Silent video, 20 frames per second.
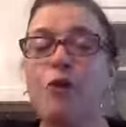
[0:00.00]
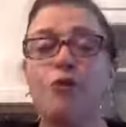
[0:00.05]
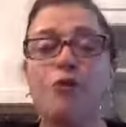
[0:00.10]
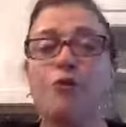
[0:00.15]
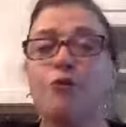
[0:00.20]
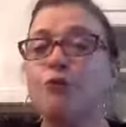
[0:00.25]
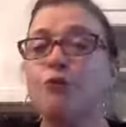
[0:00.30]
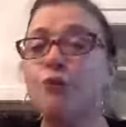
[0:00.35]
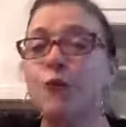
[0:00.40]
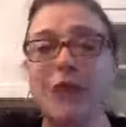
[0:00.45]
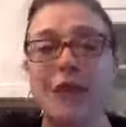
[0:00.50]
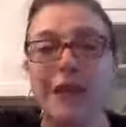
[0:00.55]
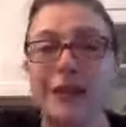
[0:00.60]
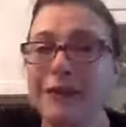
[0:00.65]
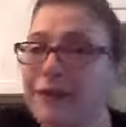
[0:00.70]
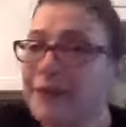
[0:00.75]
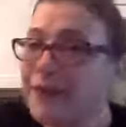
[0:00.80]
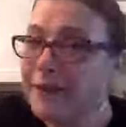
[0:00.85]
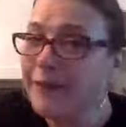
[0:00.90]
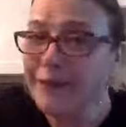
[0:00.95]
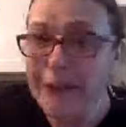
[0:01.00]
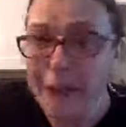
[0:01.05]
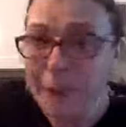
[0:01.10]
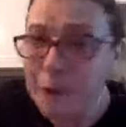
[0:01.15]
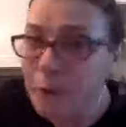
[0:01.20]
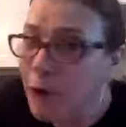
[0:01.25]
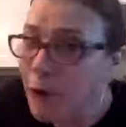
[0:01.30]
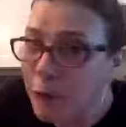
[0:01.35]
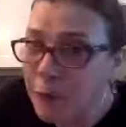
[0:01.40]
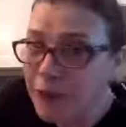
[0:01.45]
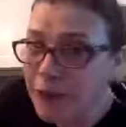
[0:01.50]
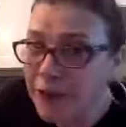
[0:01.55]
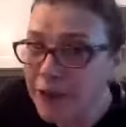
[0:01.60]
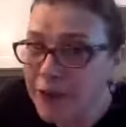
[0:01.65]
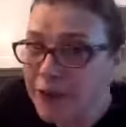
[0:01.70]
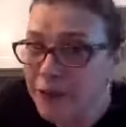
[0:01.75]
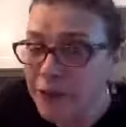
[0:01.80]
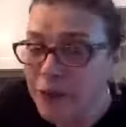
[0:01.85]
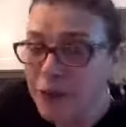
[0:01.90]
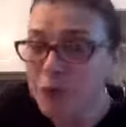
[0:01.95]
the reading list that I'm going to
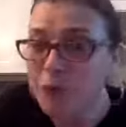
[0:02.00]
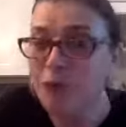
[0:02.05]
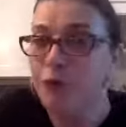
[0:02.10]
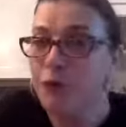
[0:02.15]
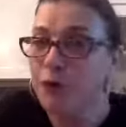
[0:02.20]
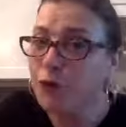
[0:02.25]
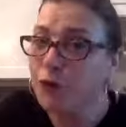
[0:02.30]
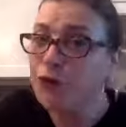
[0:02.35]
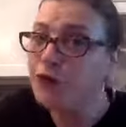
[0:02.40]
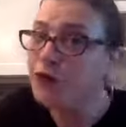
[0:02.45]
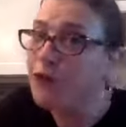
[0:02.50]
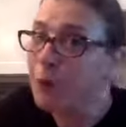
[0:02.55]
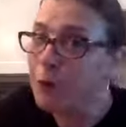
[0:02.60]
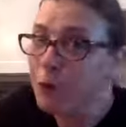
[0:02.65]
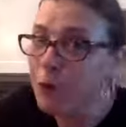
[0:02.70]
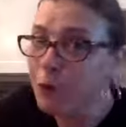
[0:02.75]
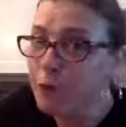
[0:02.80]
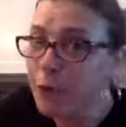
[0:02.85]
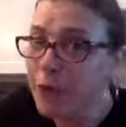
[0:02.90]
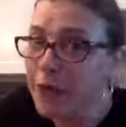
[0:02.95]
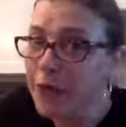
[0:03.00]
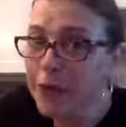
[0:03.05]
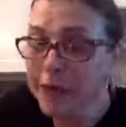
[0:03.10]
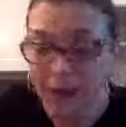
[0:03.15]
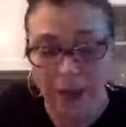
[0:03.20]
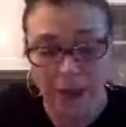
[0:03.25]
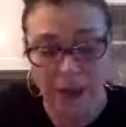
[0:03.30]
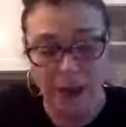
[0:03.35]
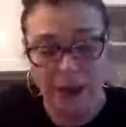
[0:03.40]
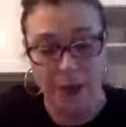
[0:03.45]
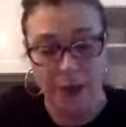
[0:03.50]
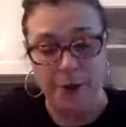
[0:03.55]
give you for your summer reading.